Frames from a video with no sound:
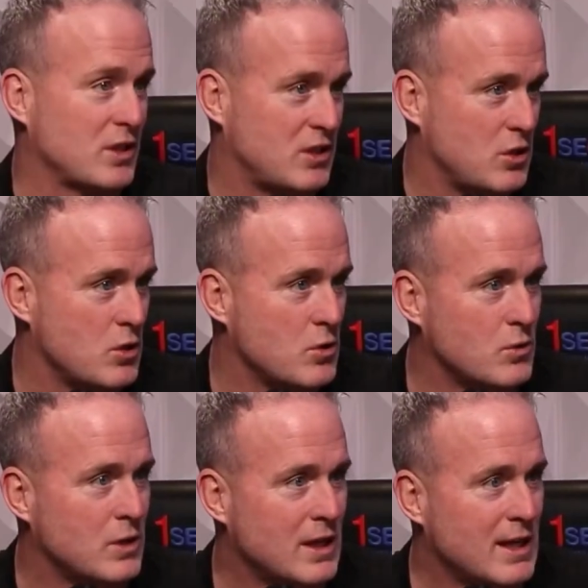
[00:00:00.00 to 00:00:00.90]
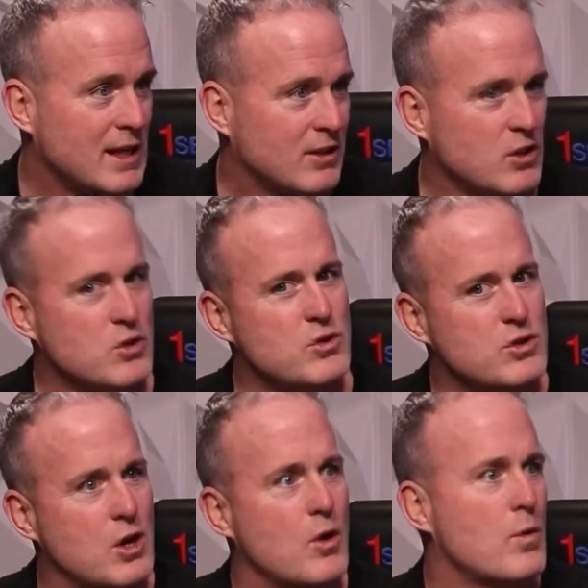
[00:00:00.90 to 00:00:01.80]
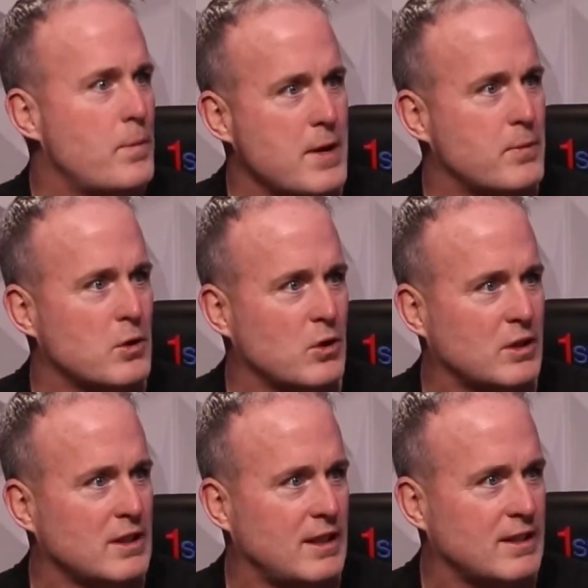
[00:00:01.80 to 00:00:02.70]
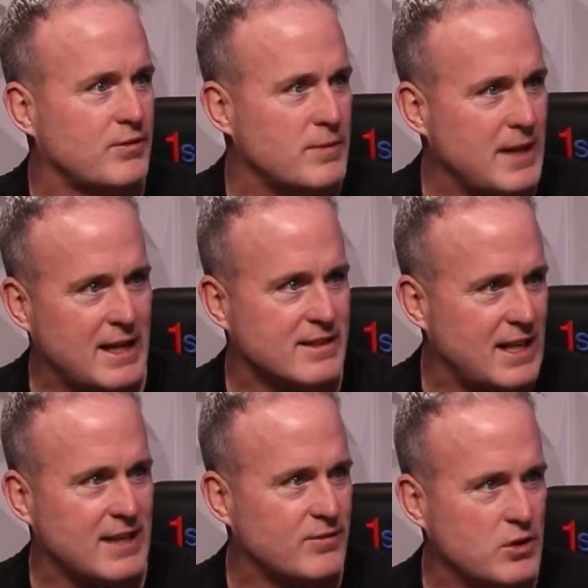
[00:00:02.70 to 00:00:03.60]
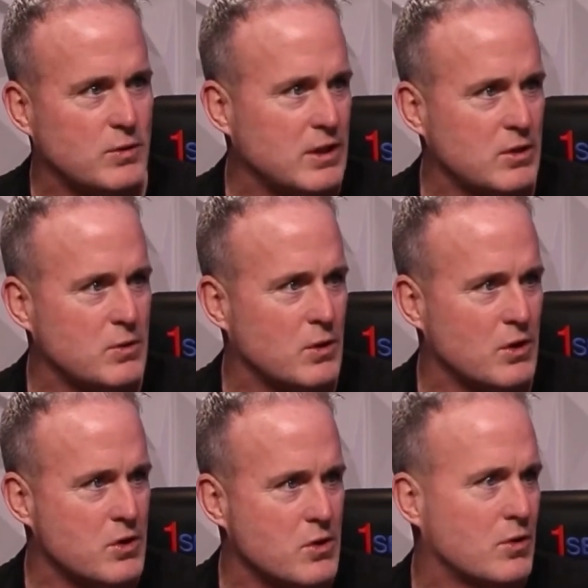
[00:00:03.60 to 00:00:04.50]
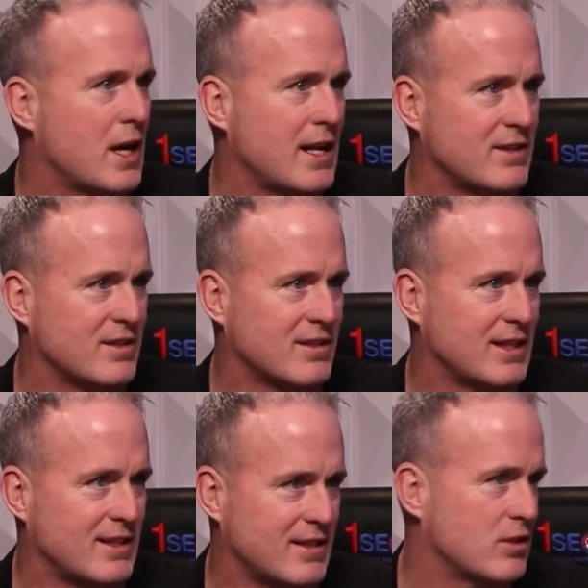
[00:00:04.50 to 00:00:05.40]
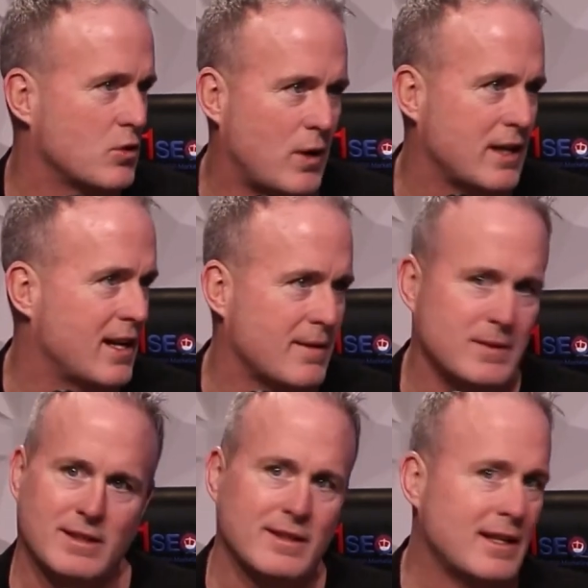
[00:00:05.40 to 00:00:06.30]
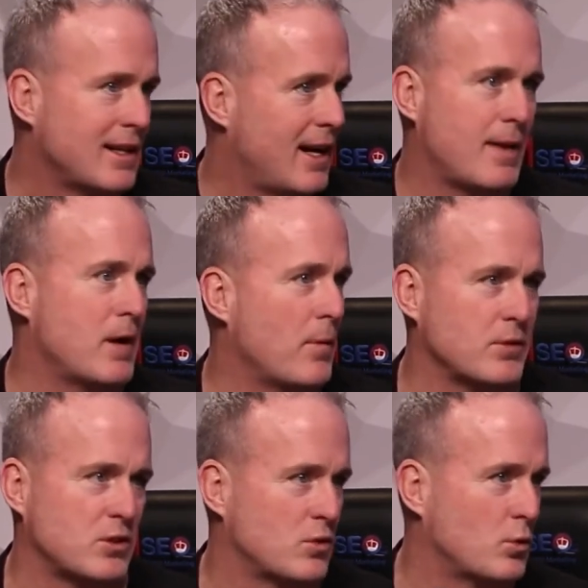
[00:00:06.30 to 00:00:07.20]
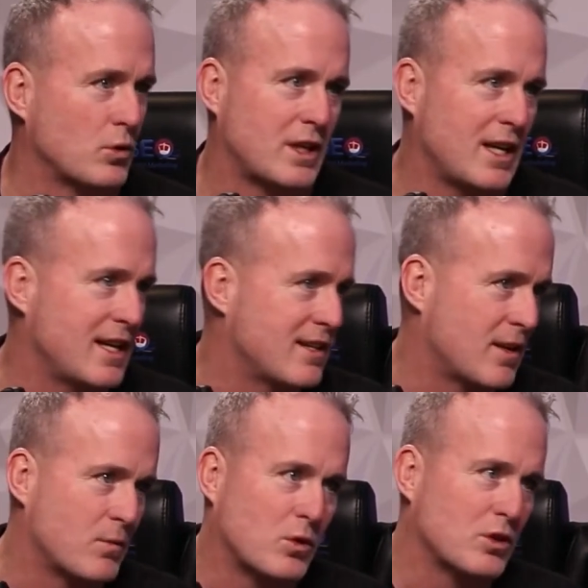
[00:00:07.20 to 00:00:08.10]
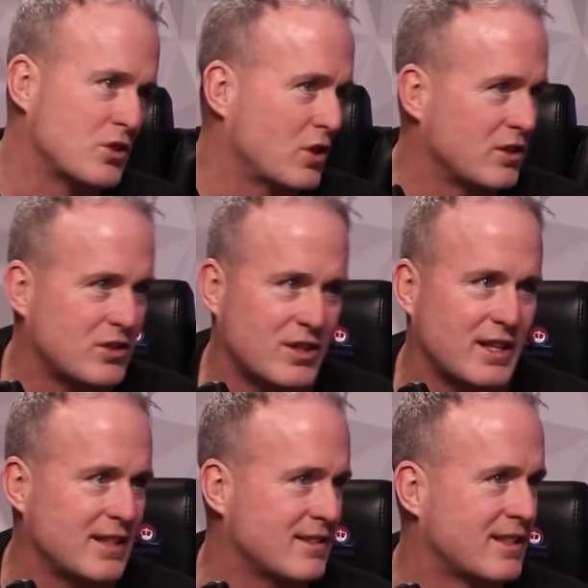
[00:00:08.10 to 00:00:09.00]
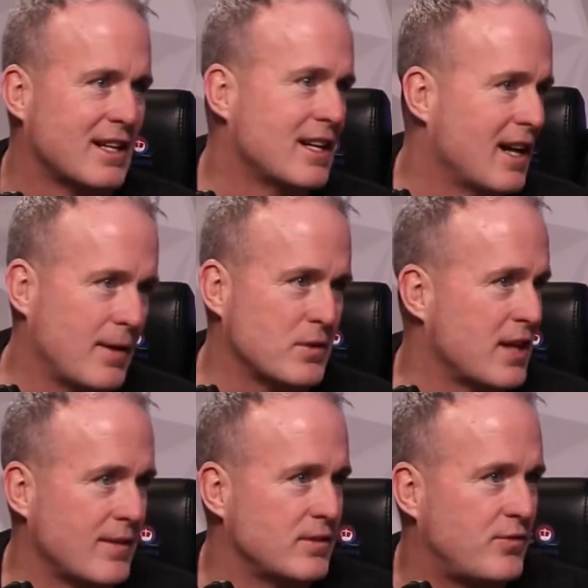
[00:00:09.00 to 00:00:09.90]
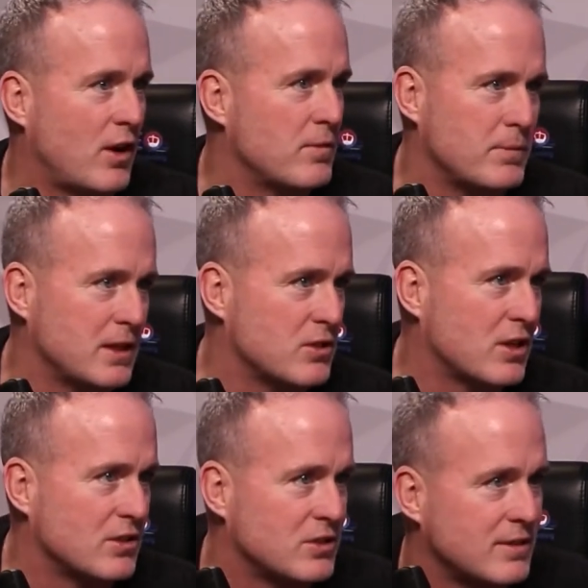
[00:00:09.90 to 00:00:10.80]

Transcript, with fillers: Do you know what people are looking like from the outside viewing you, or are you kind of just like, this is who I am, and I'm helping school kids, I'm willing to judge things, I'm just having fun being a judge?